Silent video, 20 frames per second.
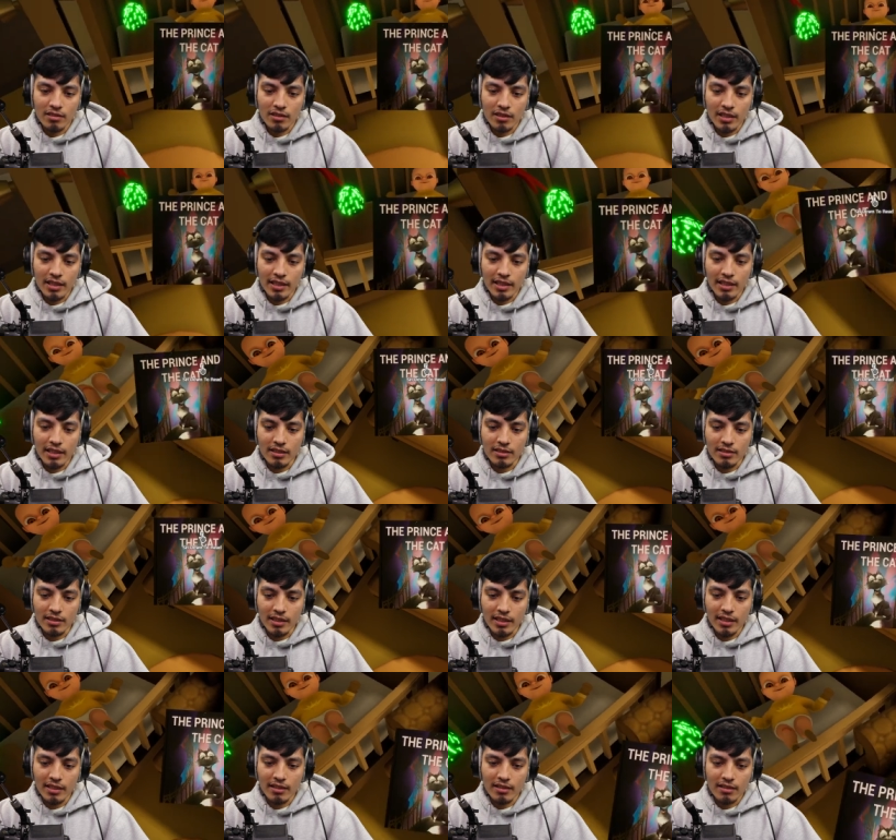Okay, uh,
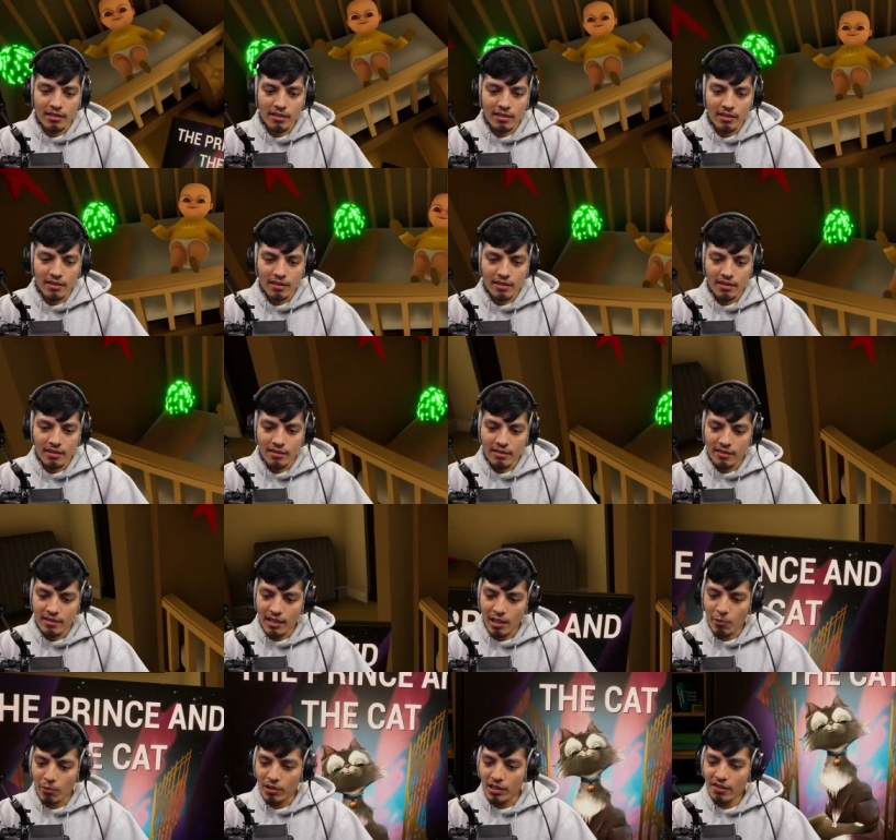sit.
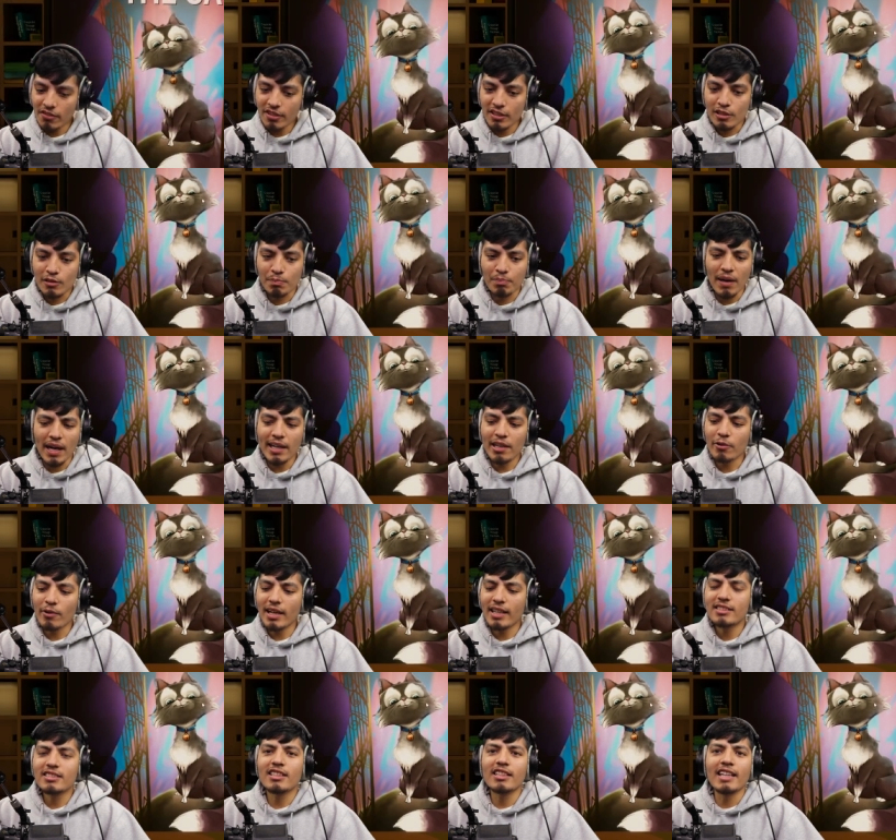I wonder if the spider
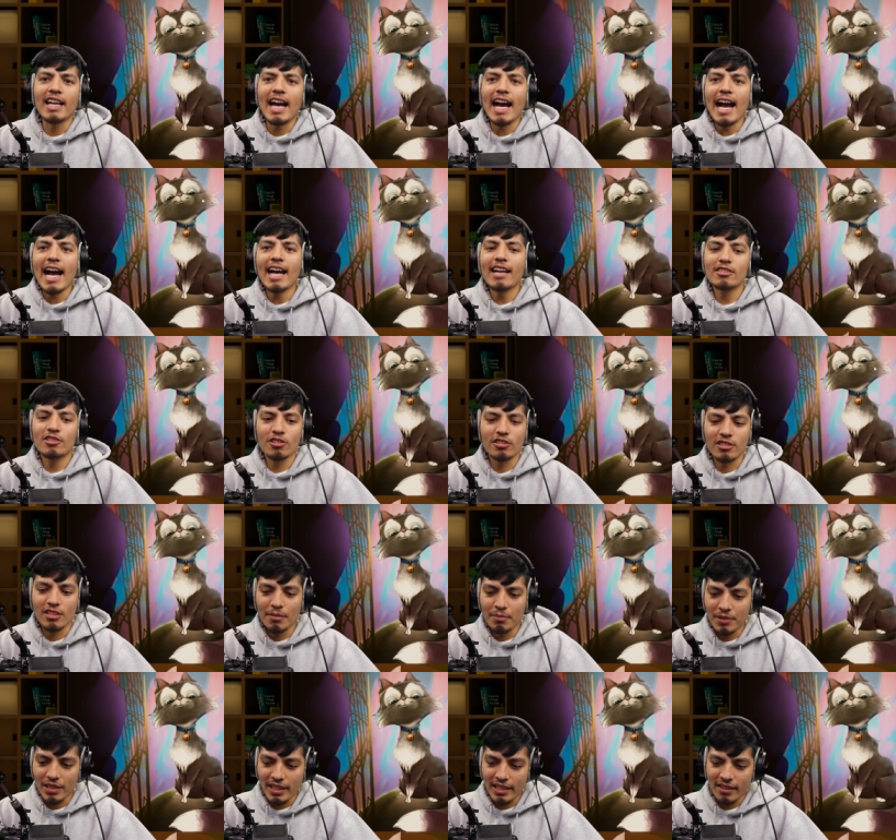egg's gonna hatch or
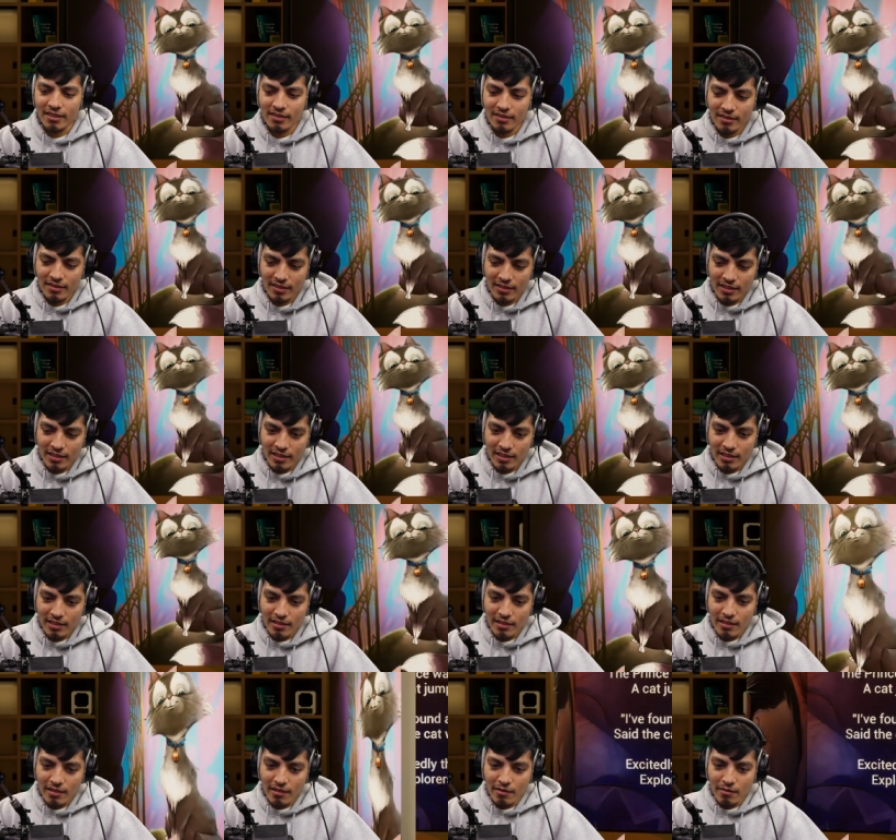something.
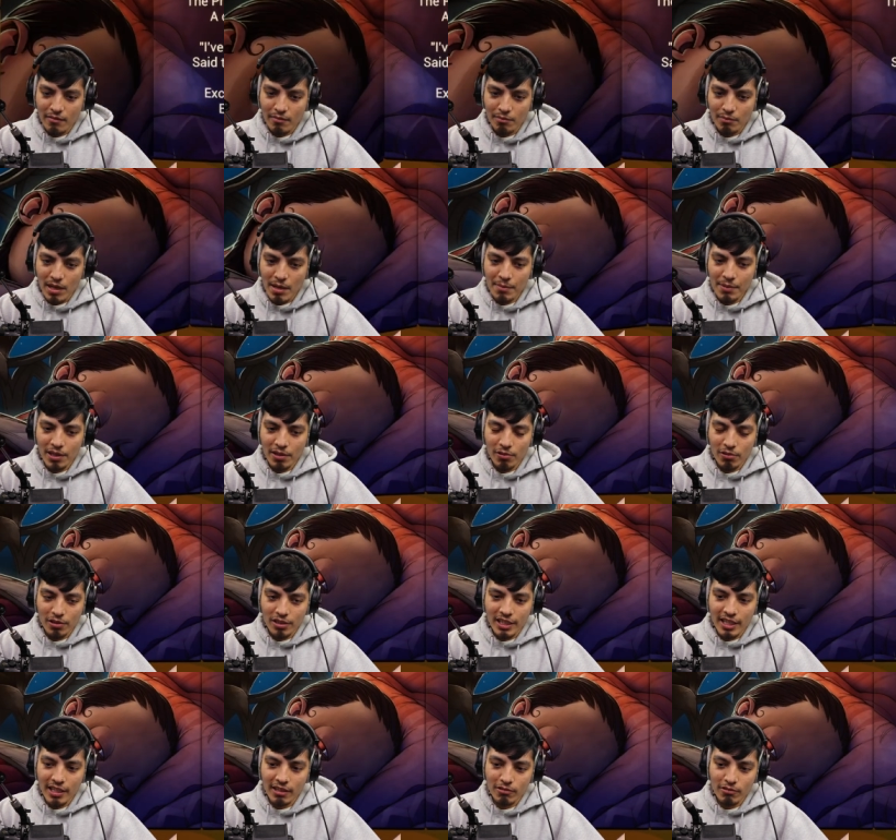Maybe it'll
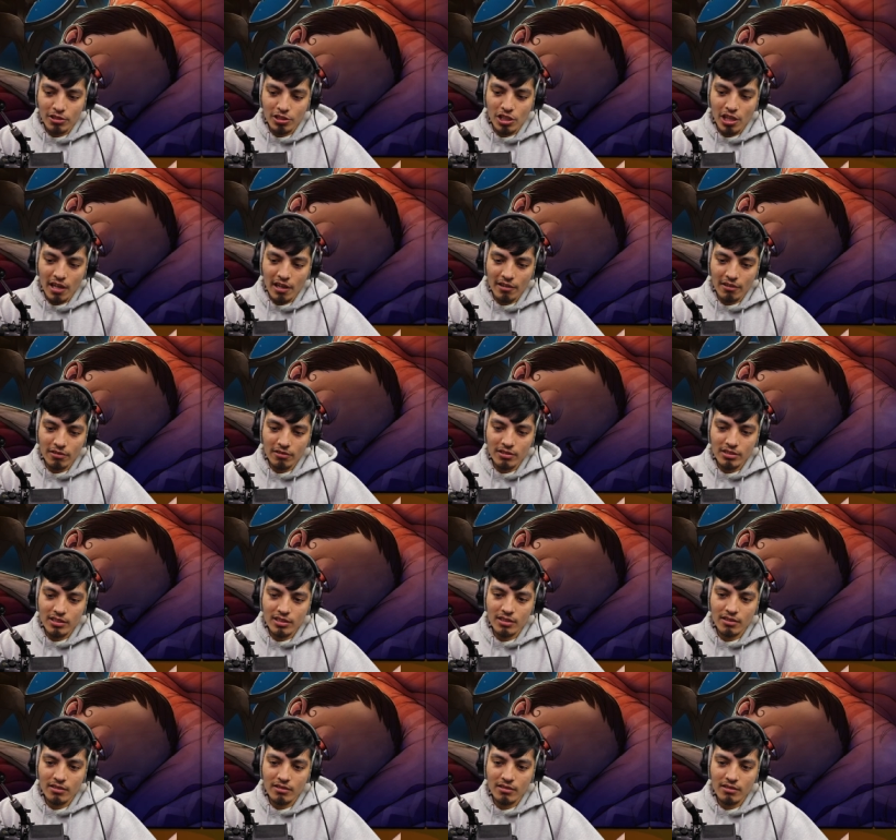kill
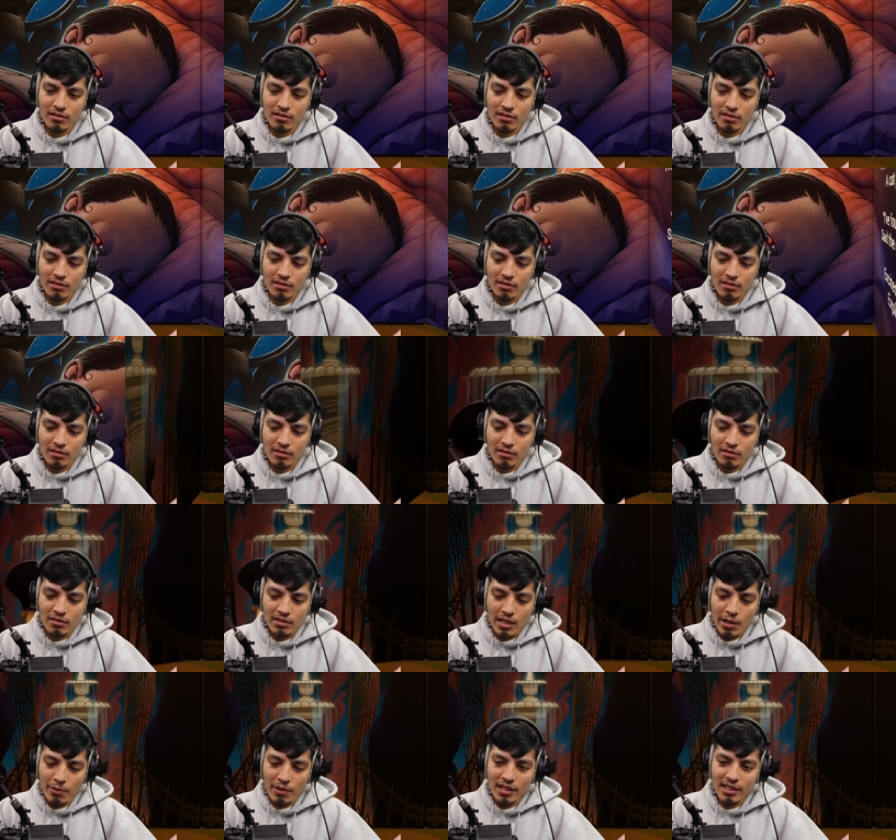Charles.
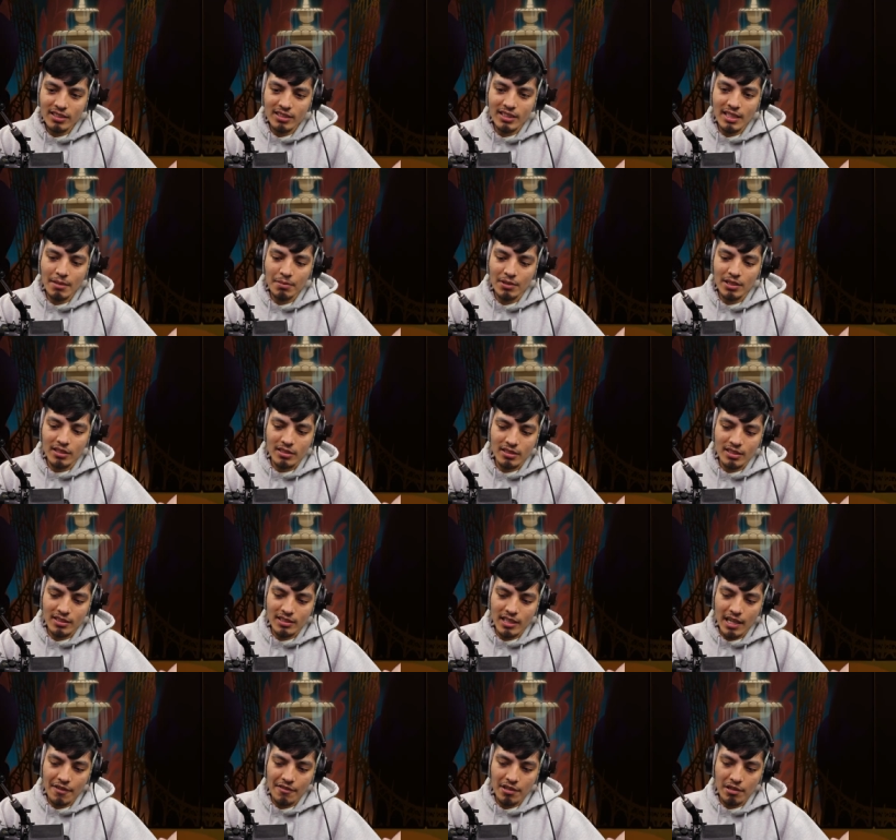Okay, we're gonna skip this
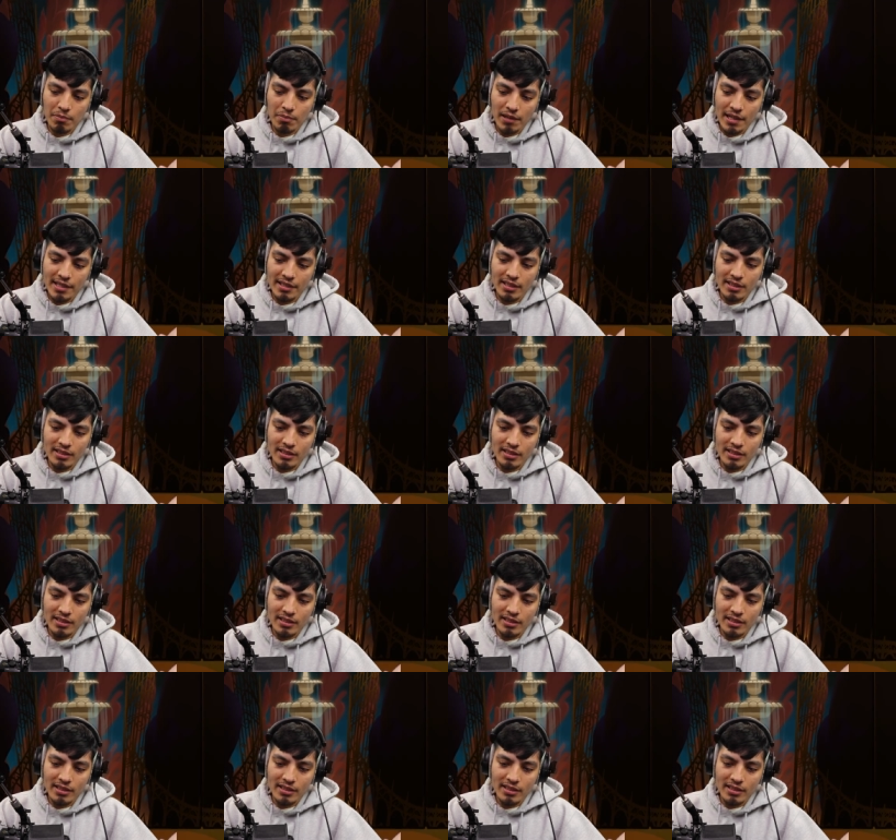since I already played